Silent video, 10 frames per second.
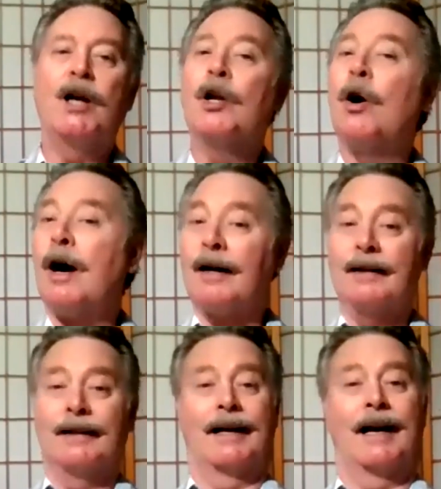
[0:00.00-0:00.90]
about. Aloha.
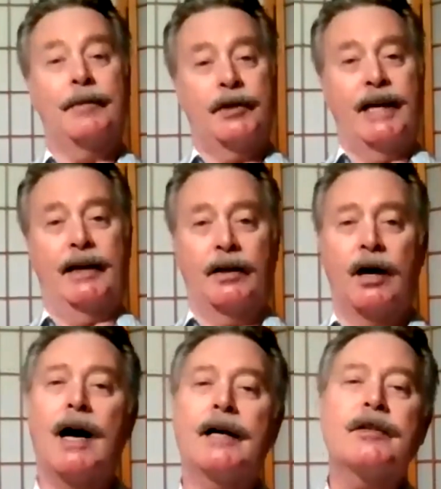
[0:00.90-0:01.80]
I'm Stan
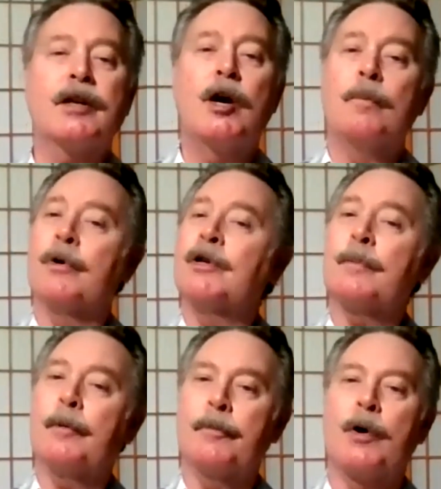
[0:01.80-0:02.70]
Cox,
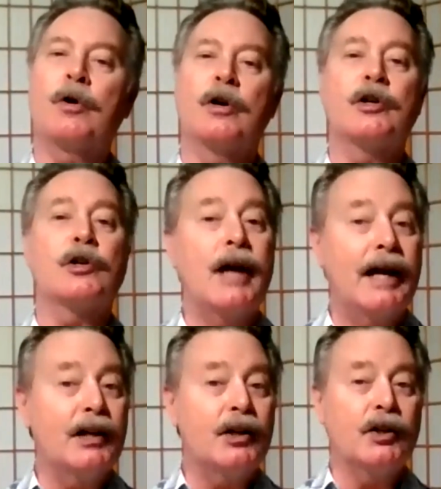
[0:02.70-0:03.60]
Principal Broker and
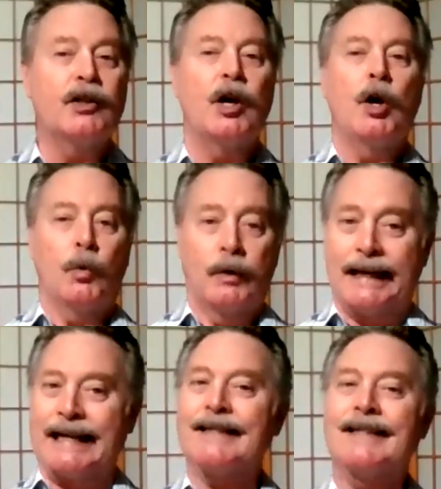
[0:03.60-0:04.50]
Strategist
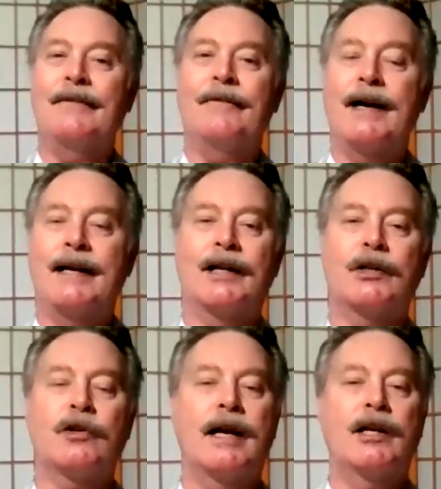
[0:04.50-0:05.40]
with S C
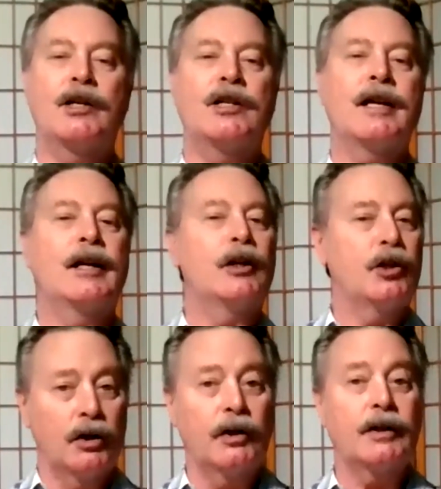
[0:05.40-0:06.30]
Finance Strategies and
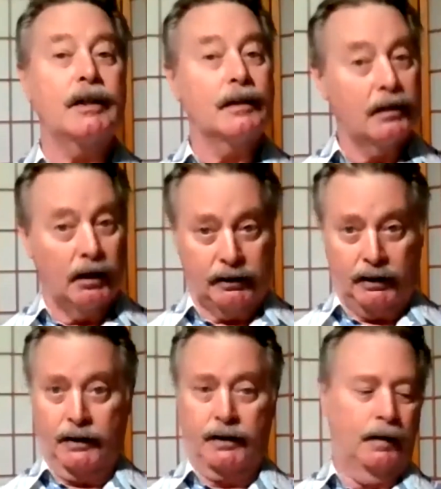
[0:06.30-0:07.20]
Insurance
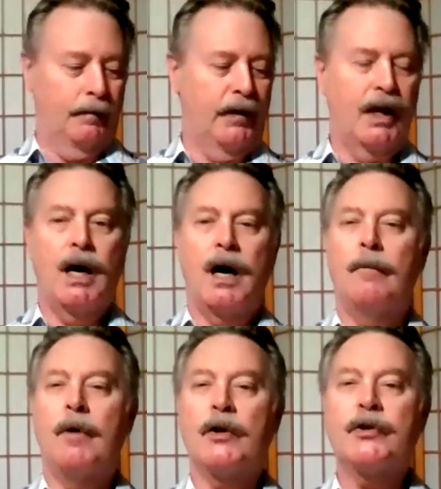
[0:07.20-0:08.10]
Consultants.
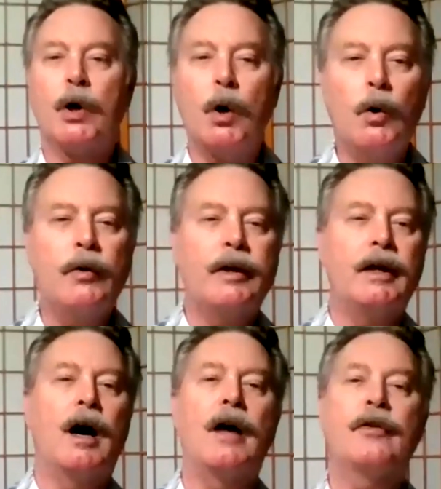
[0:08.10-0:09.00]
I'm also
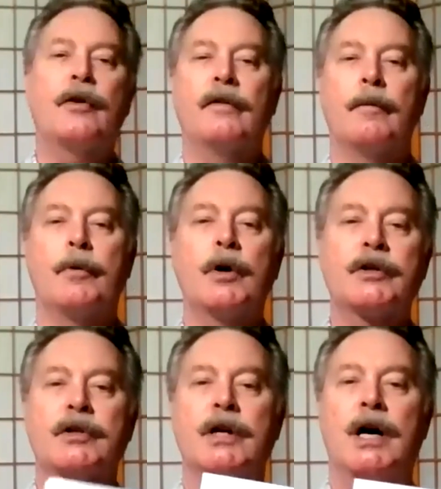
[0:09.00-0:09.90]
the author of the
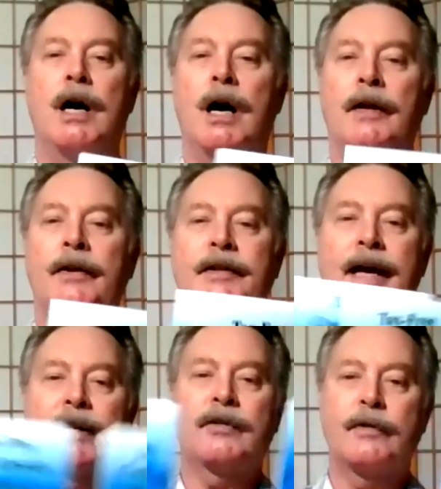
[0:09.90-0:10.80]
books on the
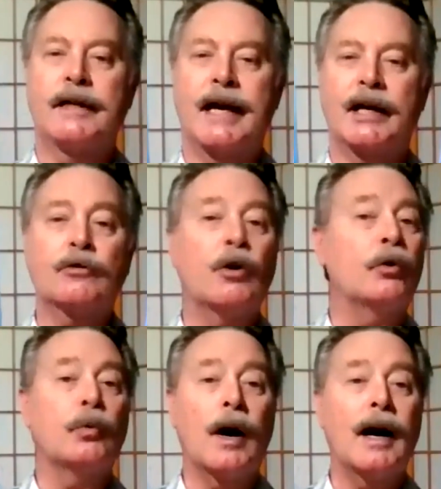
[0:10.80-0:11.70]
Tax-Free Cash
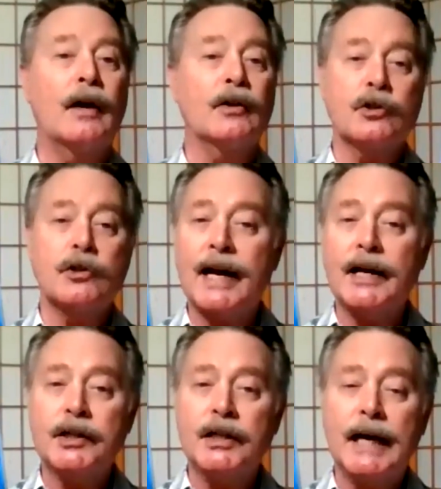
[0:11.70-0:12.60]
Growth Warehouse
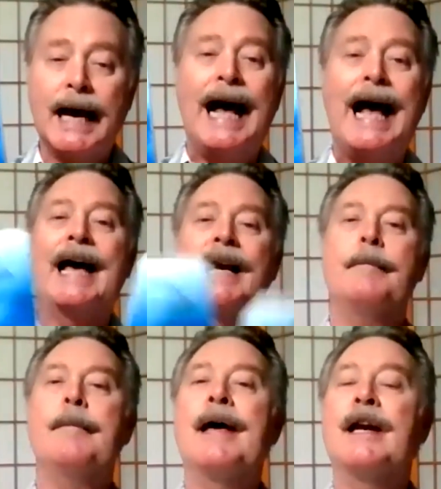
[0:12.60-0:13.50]
strategy, and
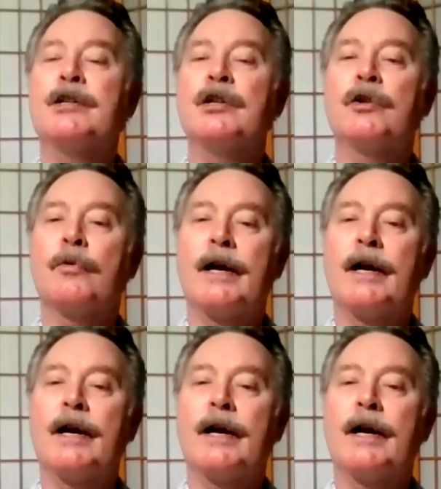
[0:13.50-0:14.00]
I'm the Managing